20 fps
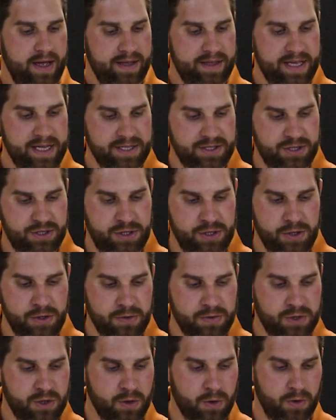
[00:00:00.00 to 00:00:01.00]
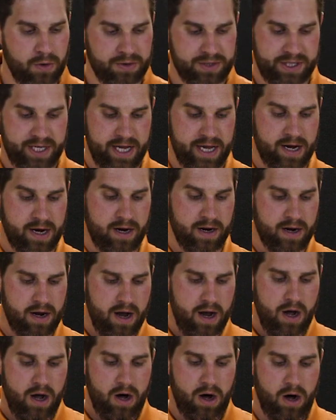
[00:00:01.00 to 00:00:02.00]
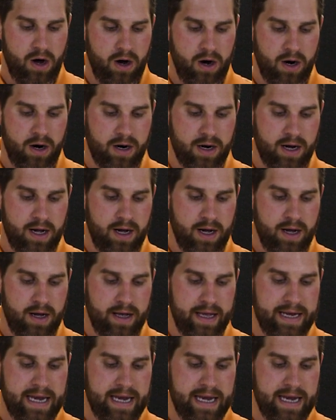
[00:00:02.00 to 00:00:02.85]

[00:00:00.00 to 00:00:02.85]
These two tools here are